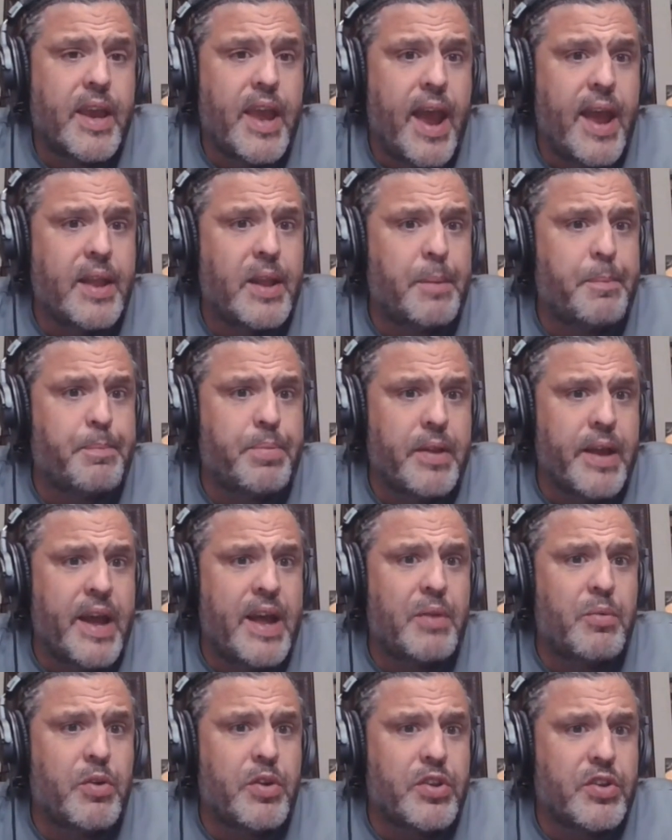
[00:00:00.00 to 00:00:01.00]
Caleb
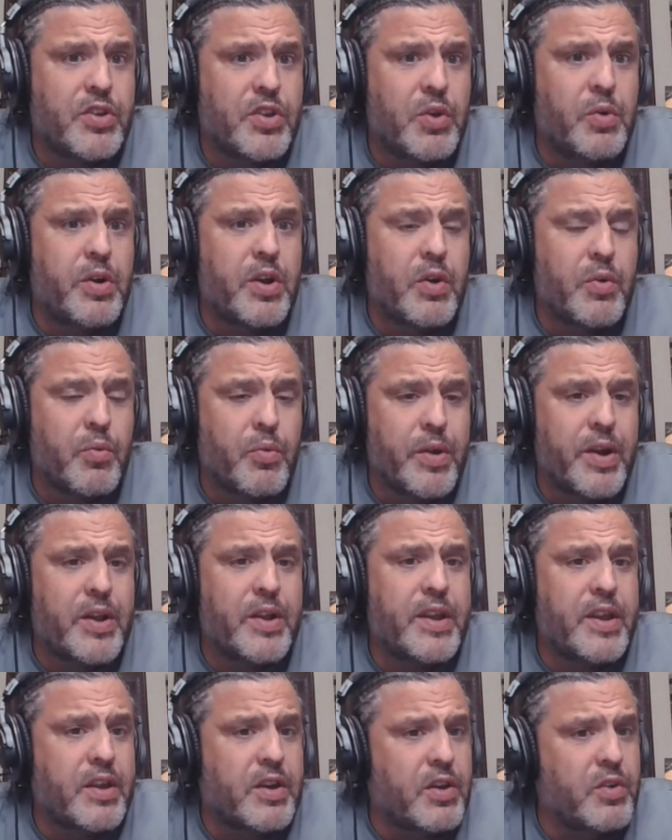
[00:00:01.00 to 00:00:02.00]
Plant was doing
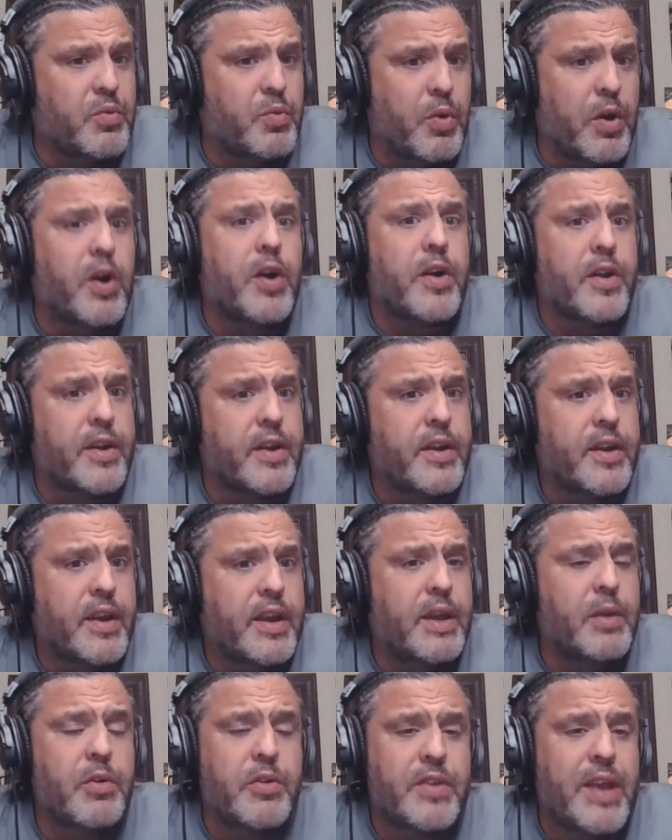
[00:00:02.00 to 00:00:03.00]
really good work.
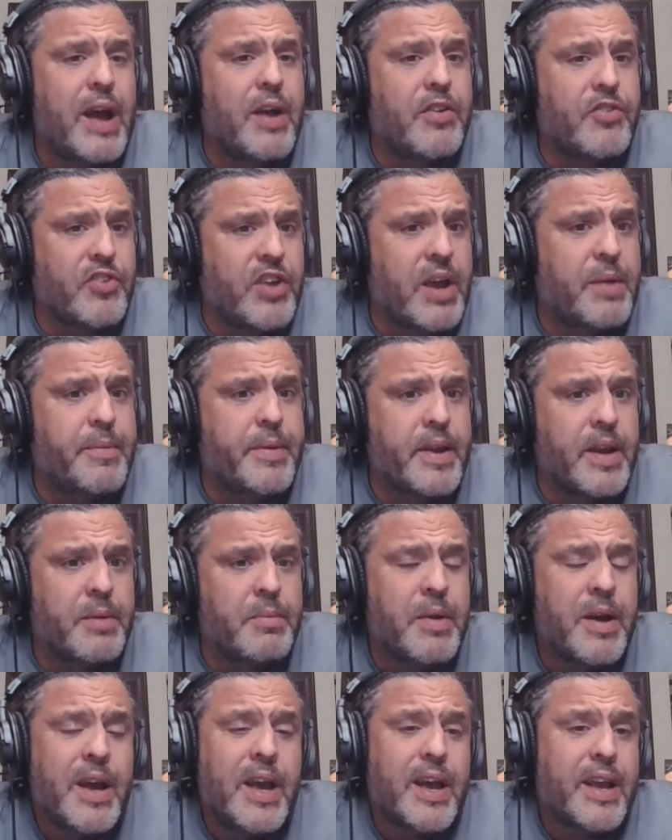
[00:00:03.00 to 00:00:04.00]
He was out jabbing
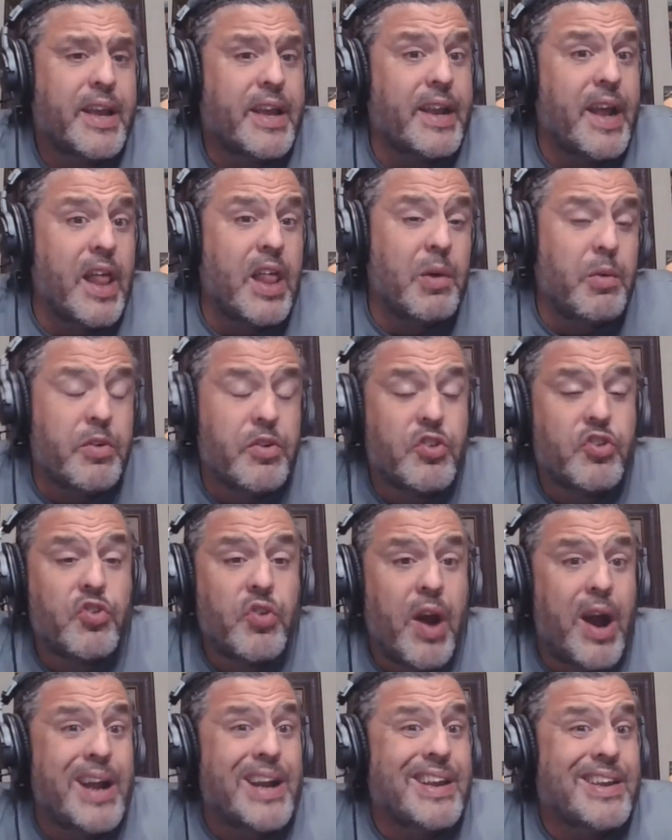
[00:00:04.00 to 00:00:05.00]
him. Canelo was
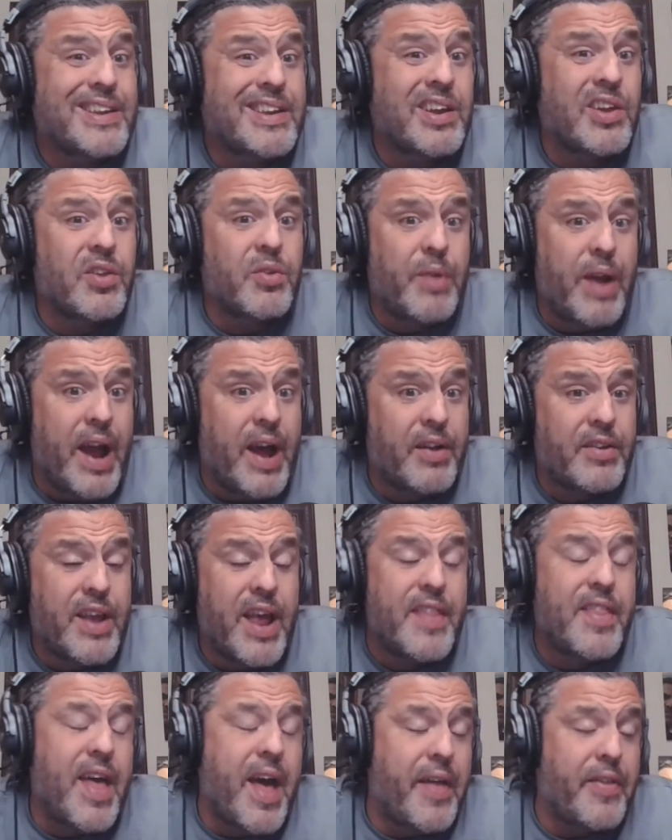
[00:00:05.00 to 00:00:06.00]
trying to steal the round,
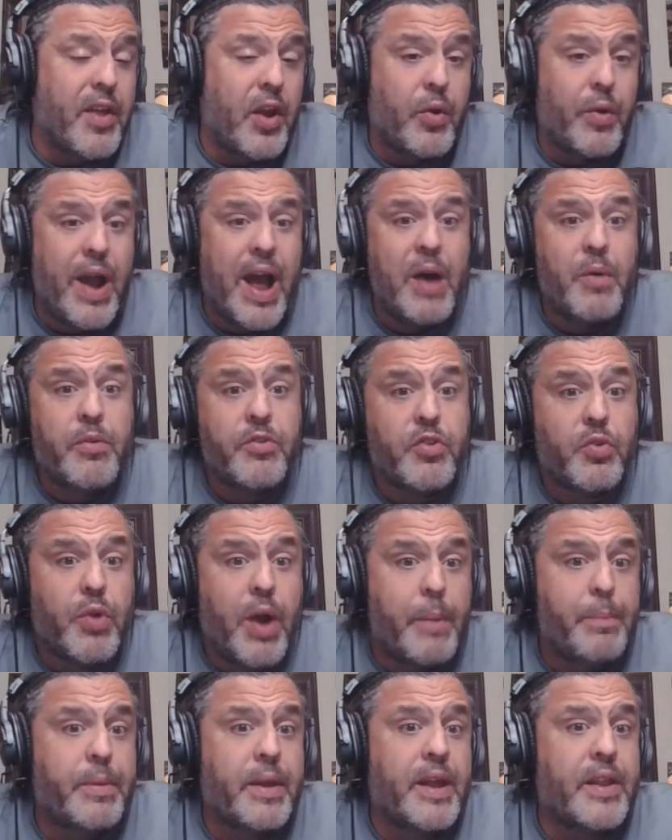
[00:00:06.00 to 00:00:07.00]
and and the crowd was
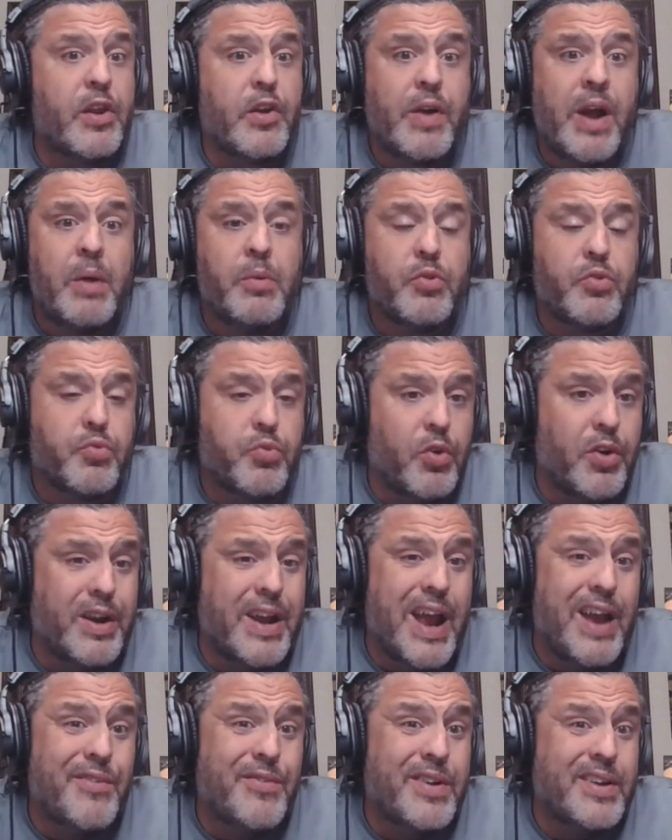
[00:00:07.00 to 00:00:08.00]
erupting, and the crowd was
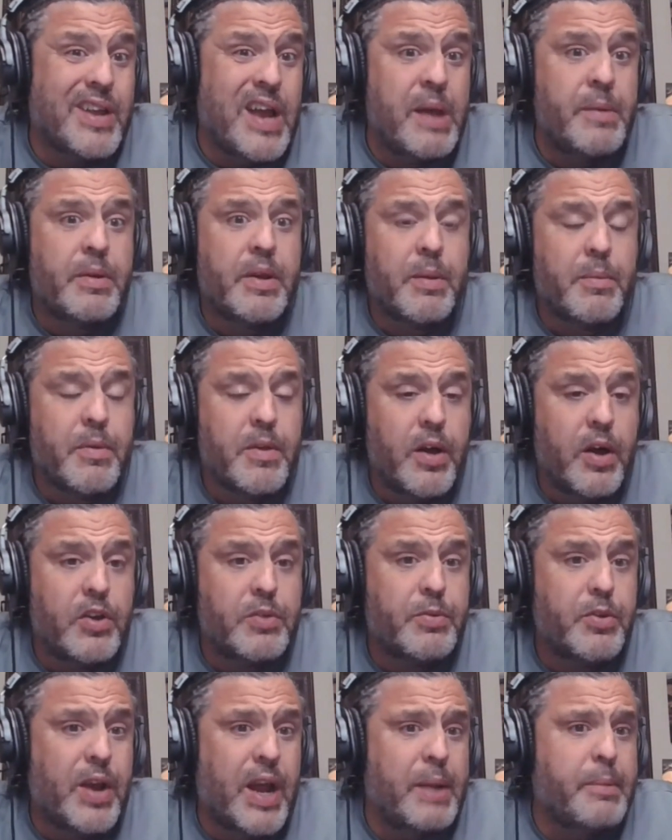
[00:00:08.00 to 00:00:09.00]
roaring every time you come
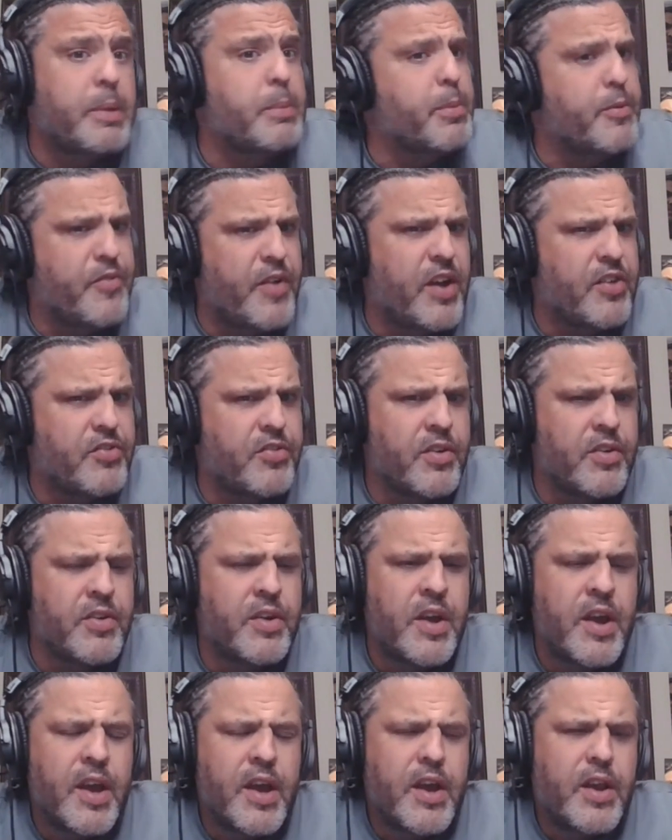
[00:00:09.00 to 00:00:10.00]
close. But you got to be
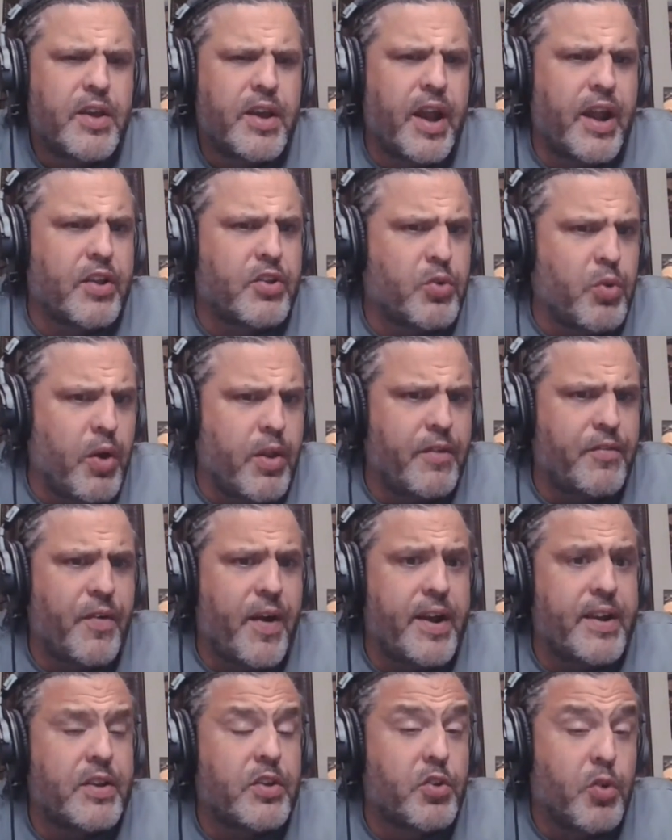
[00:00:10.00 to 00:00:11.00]
professional. You got to score the
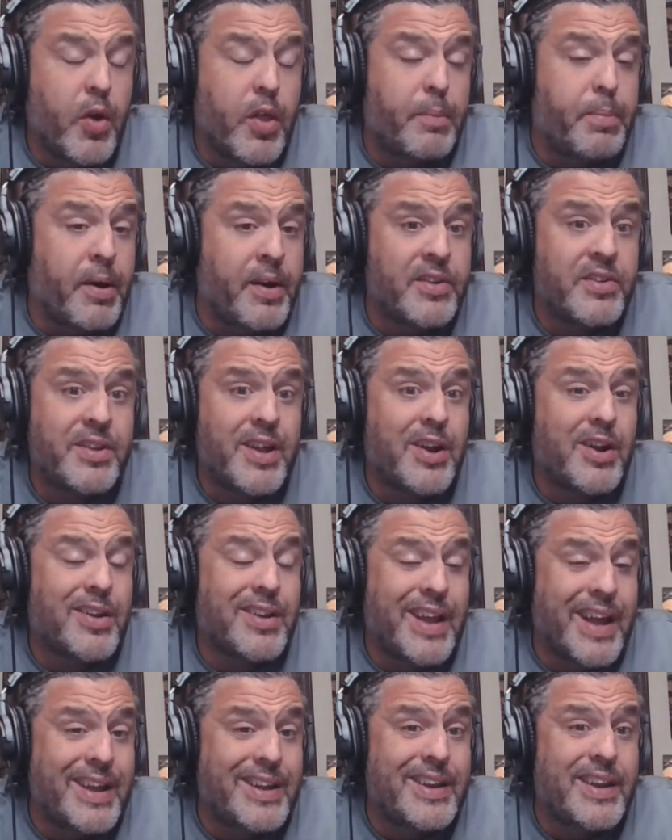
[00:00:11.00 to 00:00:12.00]
fight, score the punches that are
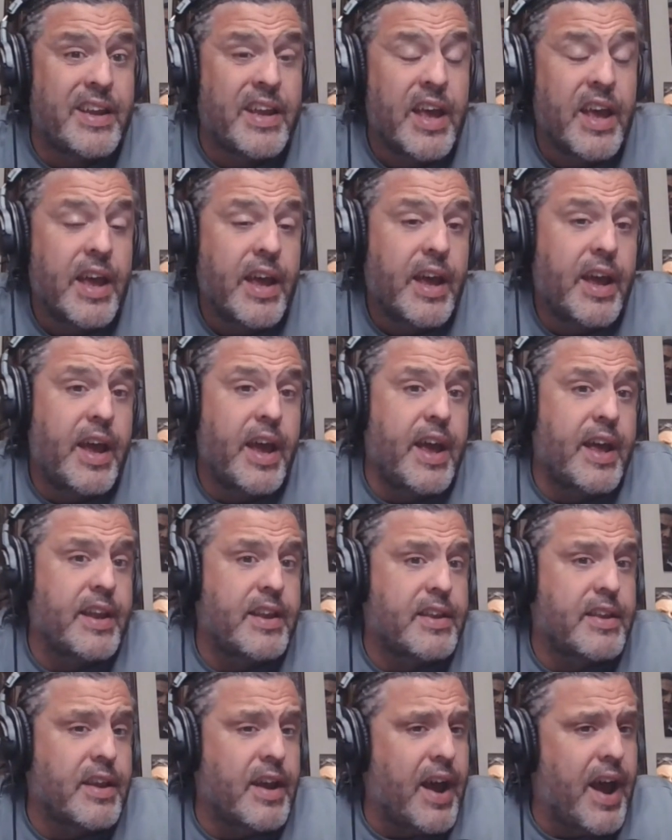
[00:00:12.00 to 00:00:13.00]
landing.
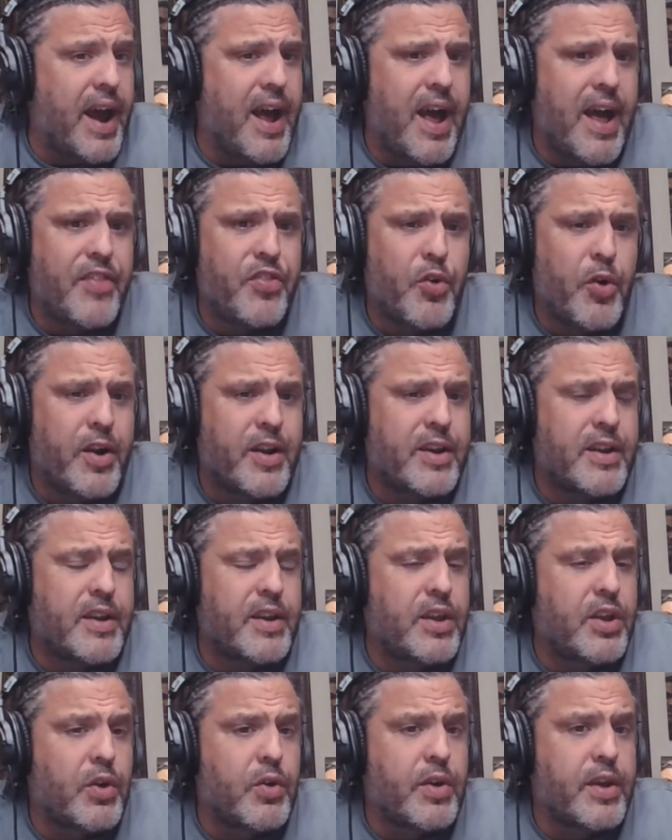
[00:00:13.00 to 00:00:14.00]
And uh, I, I thought,
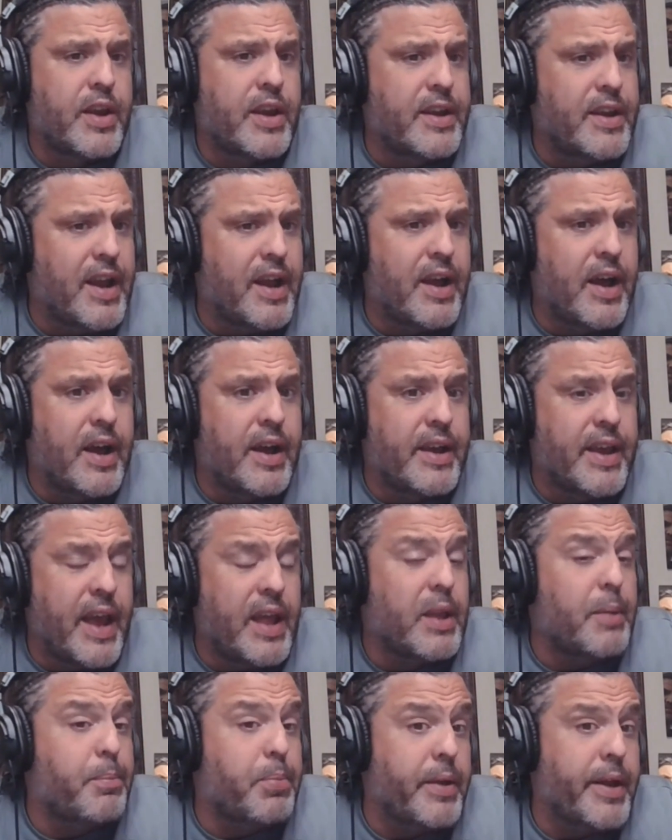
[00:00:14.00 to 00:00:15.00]
you know, Can, uh,
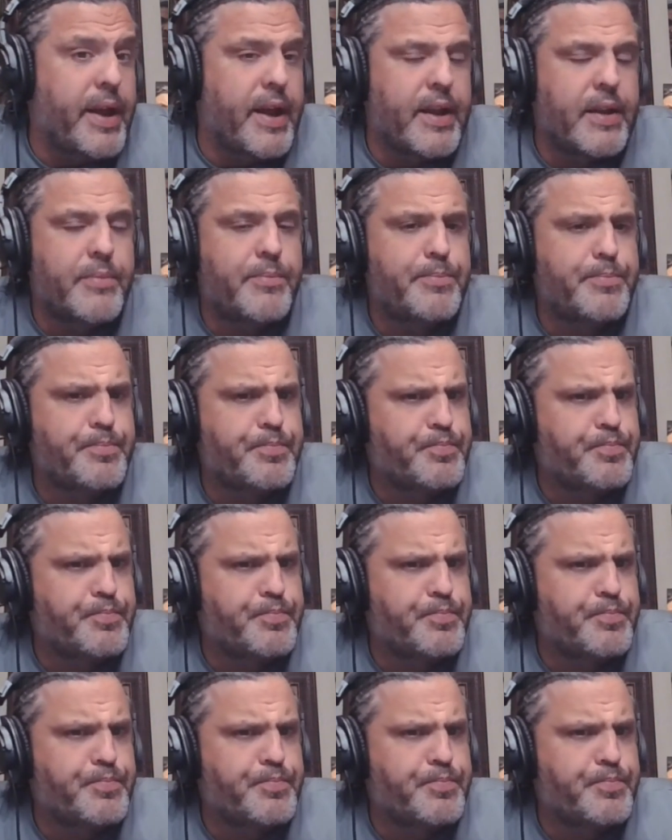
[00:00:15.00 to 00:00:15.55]
Caleb Plant